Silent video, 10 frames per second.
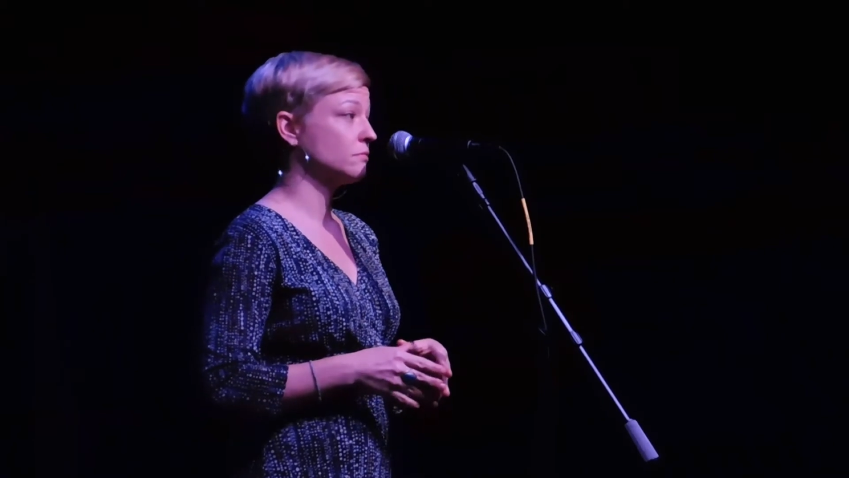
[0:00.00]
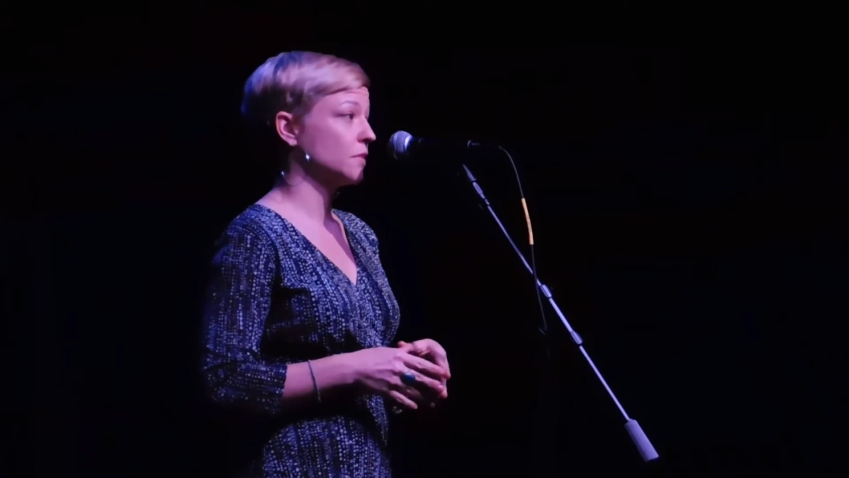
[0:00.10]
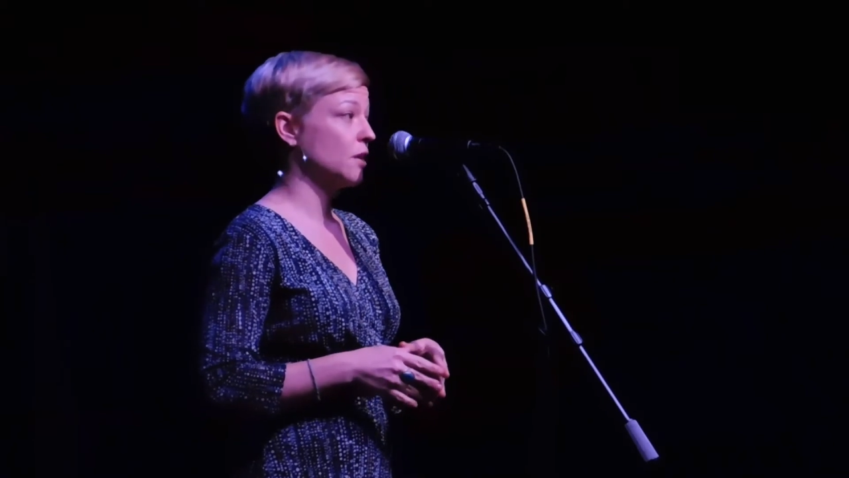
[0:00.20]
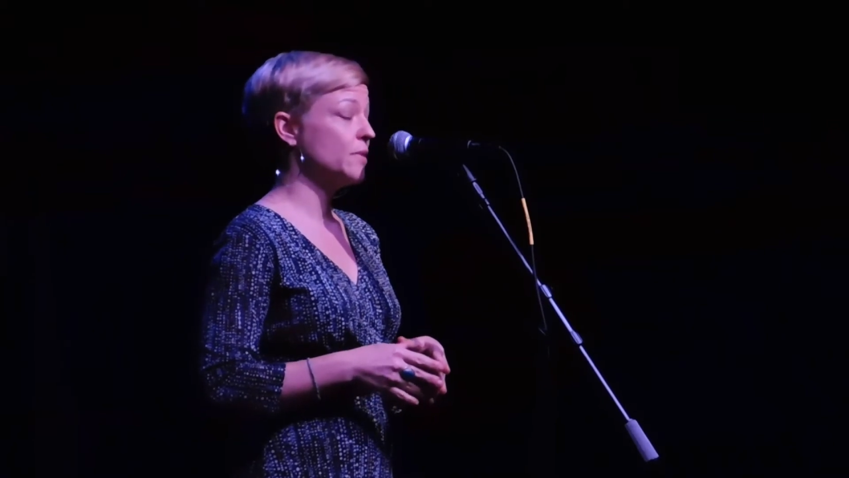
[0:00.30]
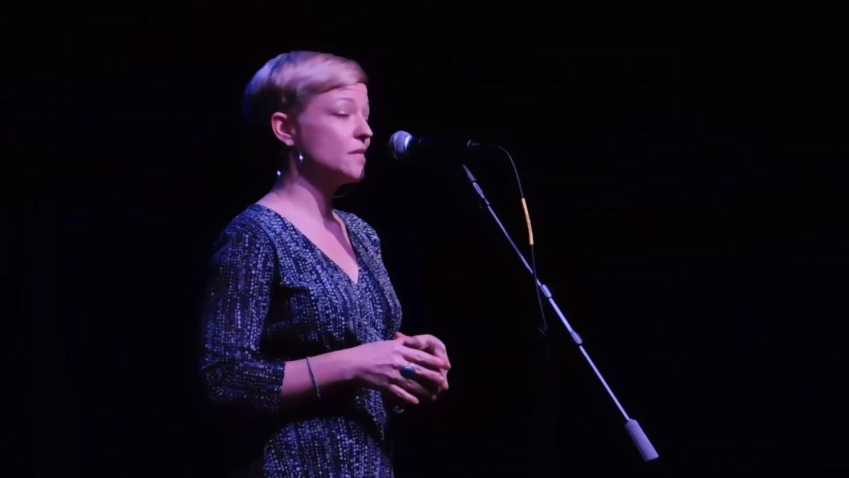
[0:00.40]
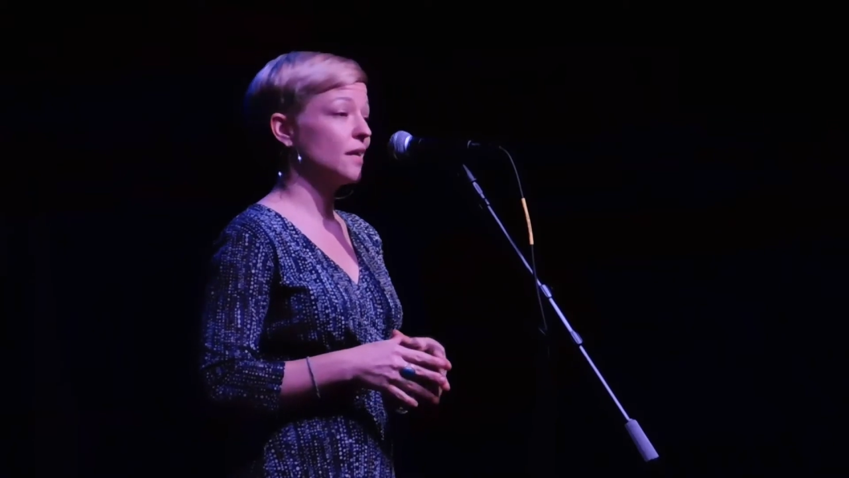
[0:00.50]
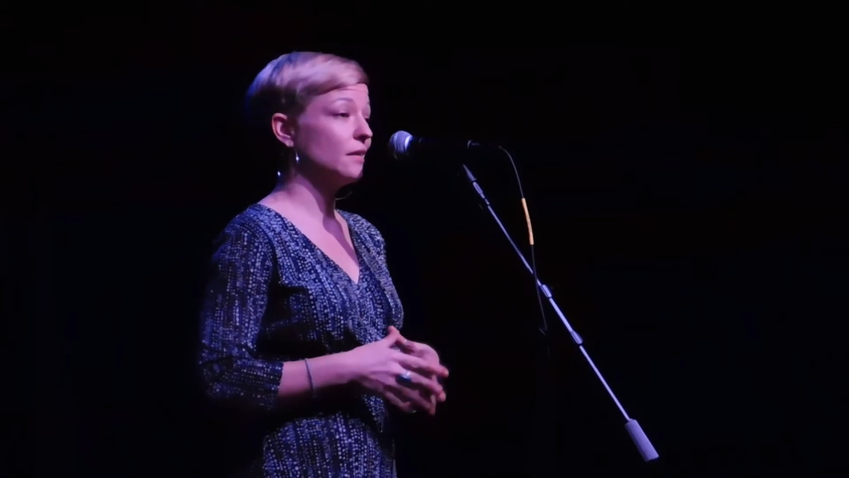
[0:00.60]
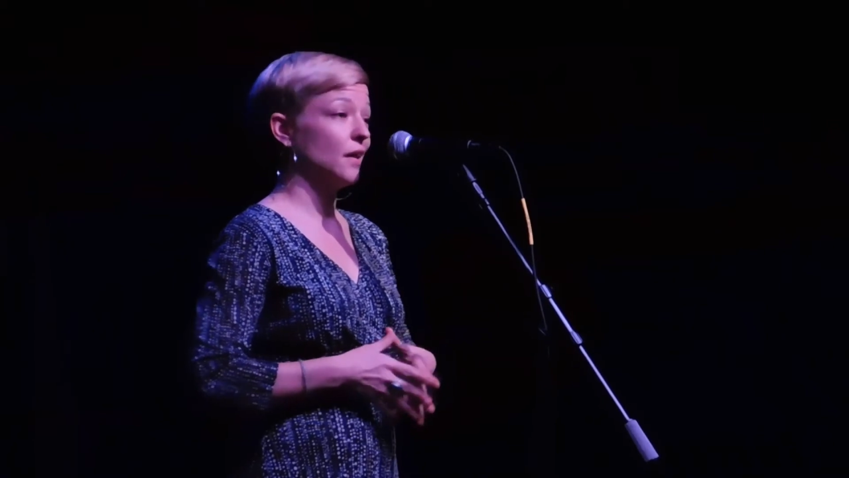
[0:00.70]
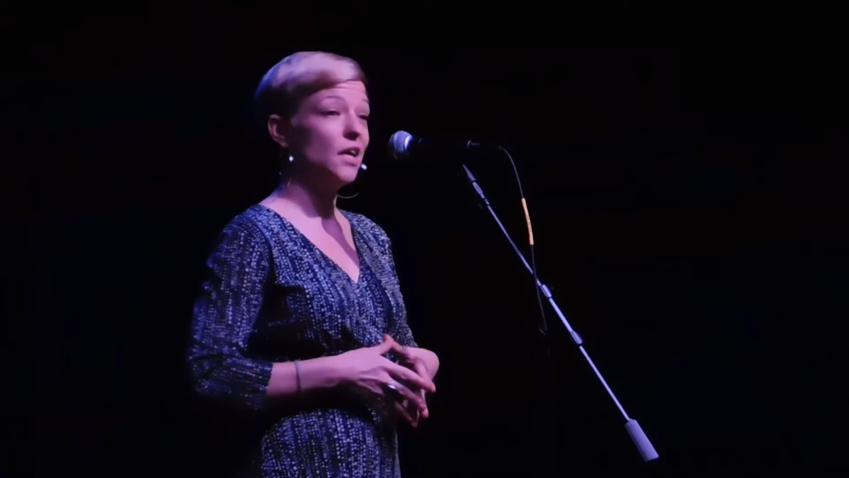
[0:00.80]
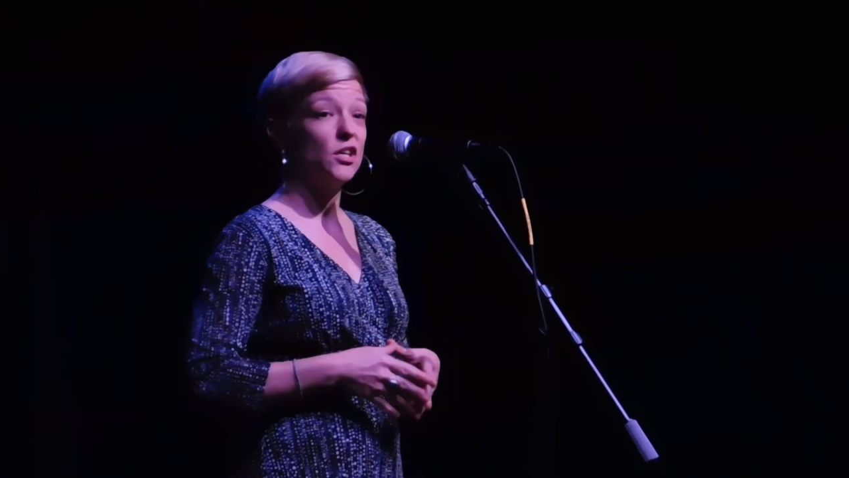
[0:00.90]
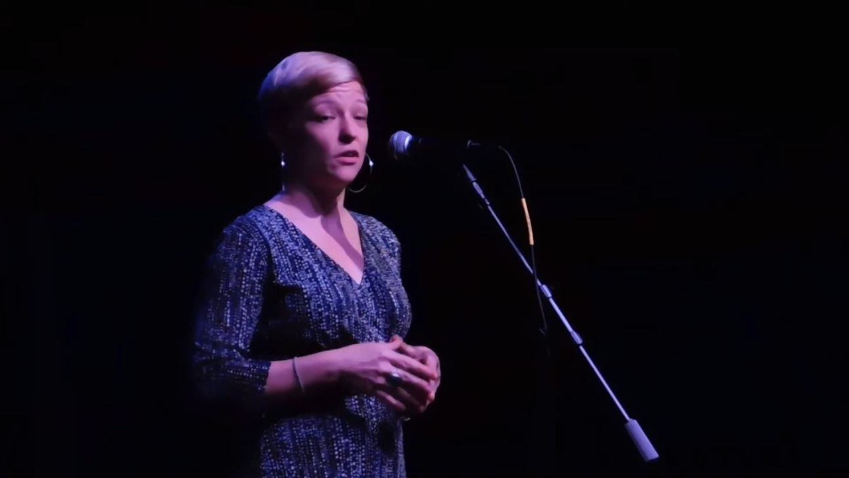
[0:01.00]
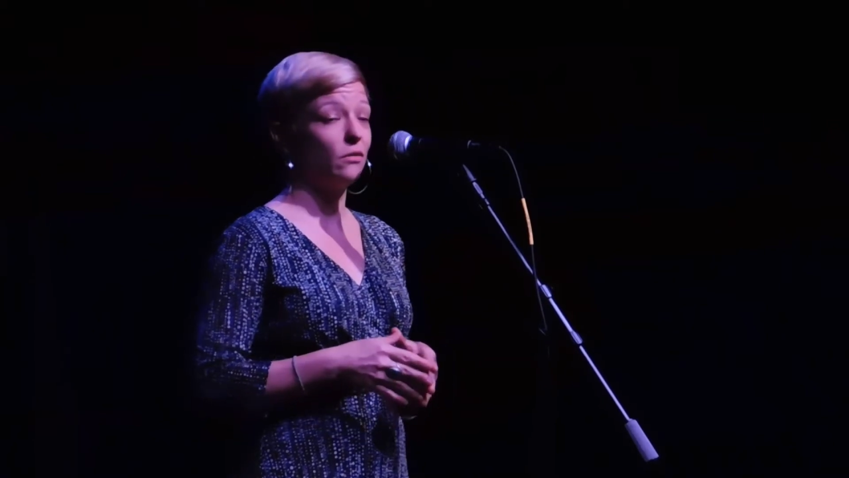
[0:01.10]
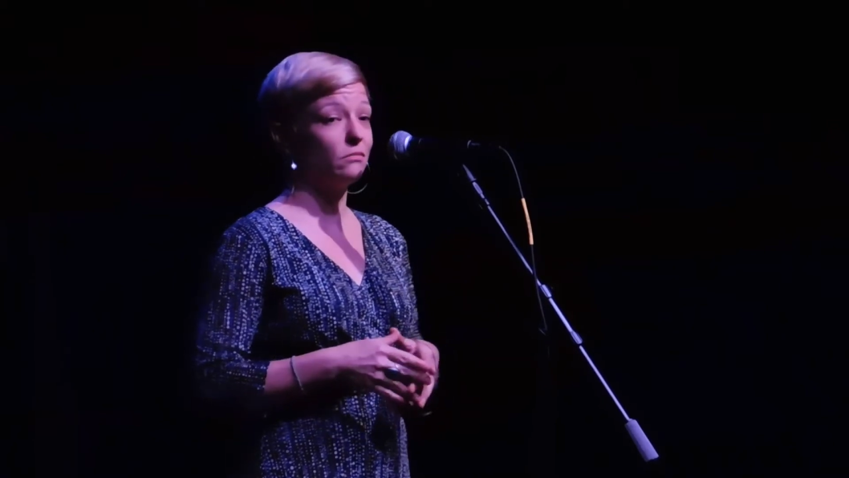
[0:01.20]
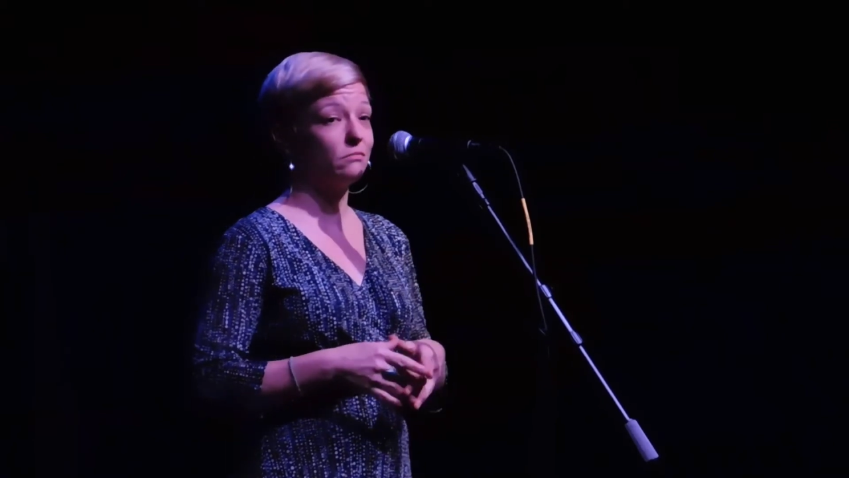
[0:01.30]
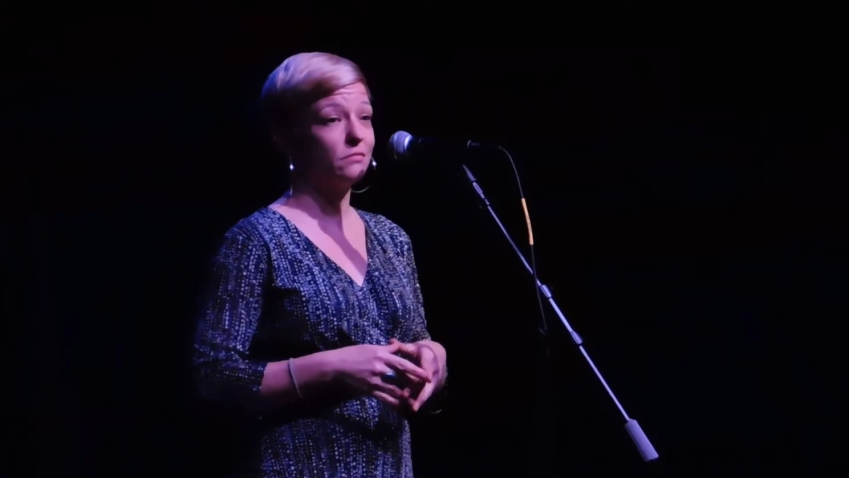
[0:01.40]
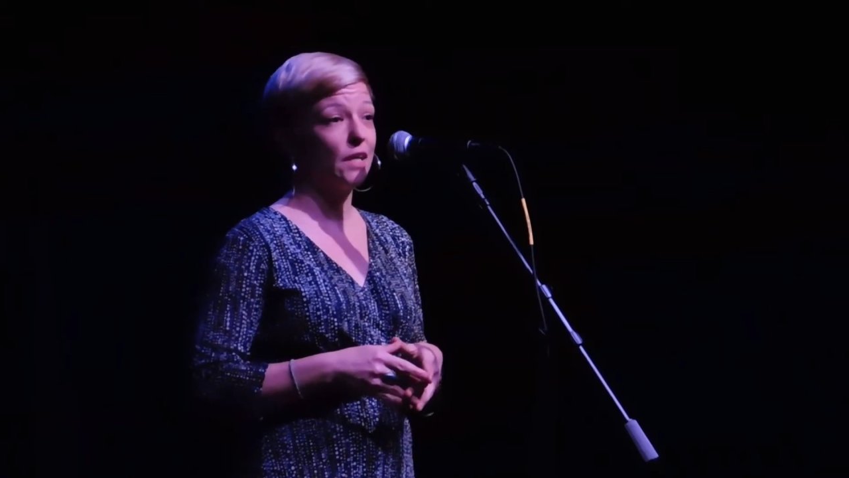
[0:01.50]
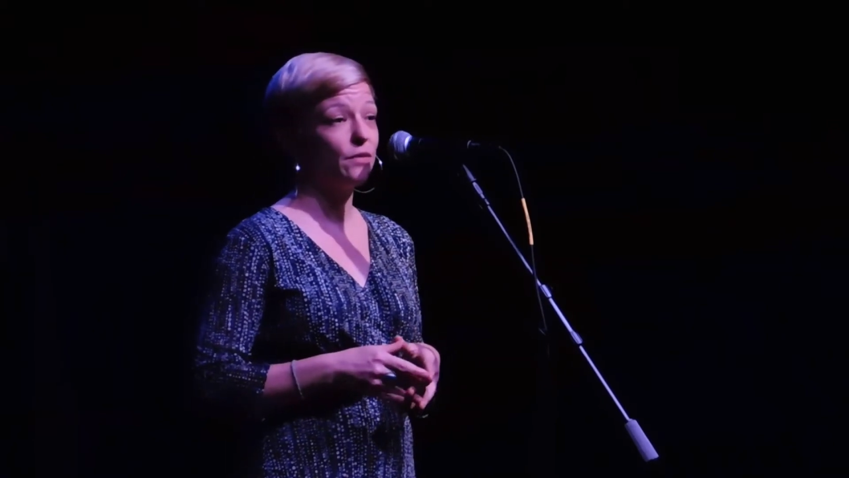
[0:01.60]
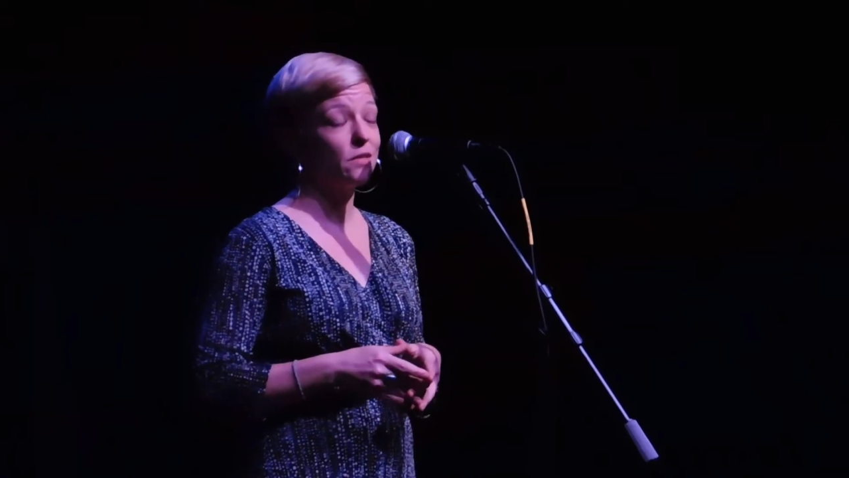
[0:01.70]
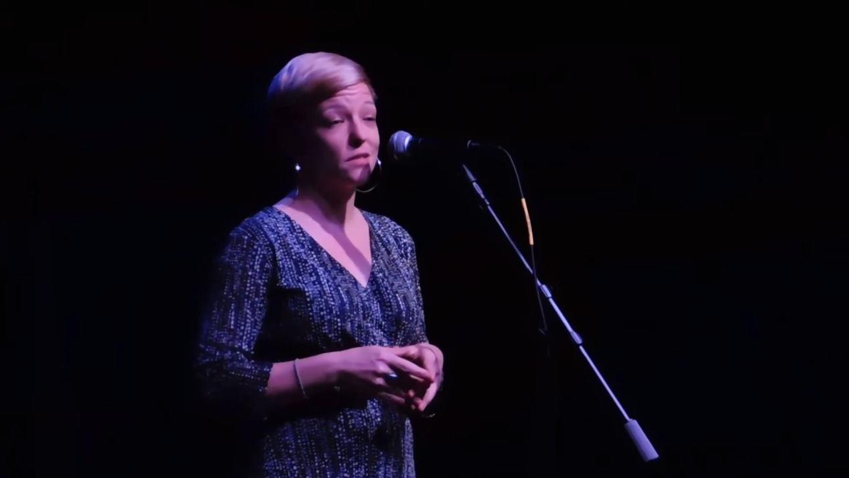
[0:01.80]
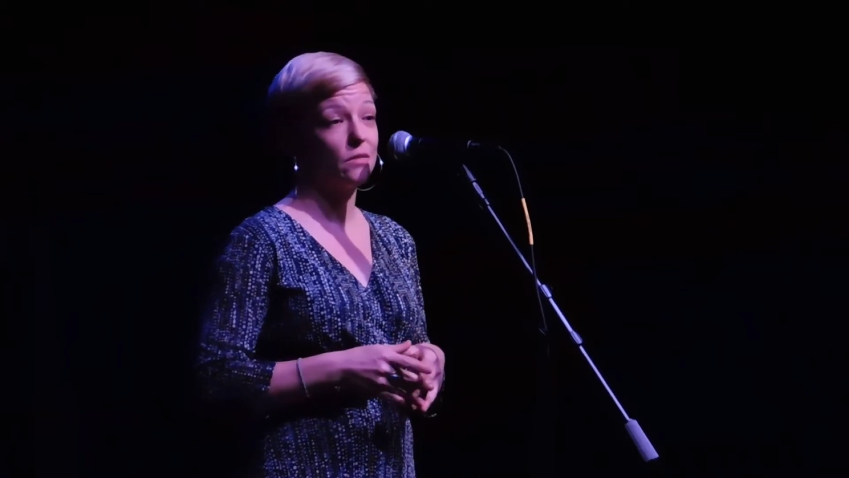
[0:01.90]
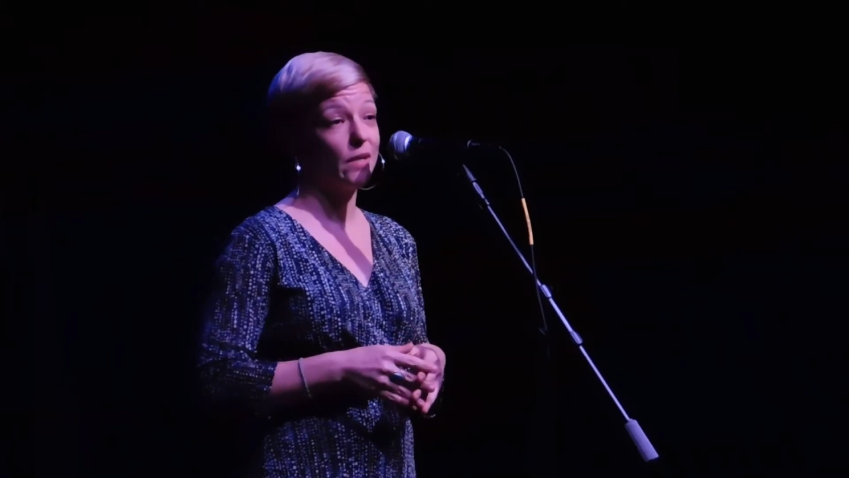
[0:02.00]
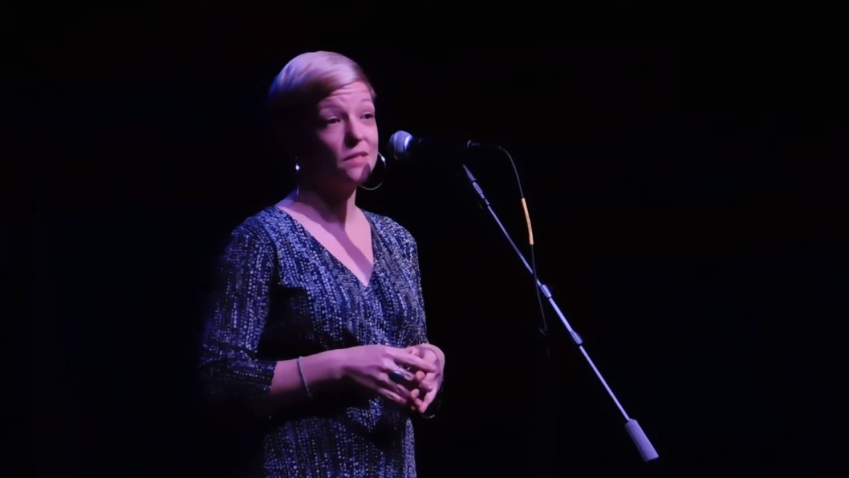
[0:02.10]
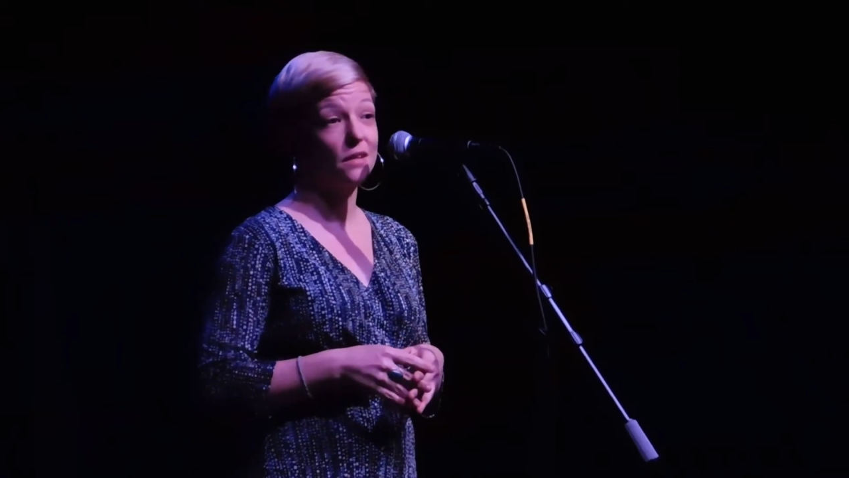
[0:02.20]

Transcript: Comments like, thank you, that was the best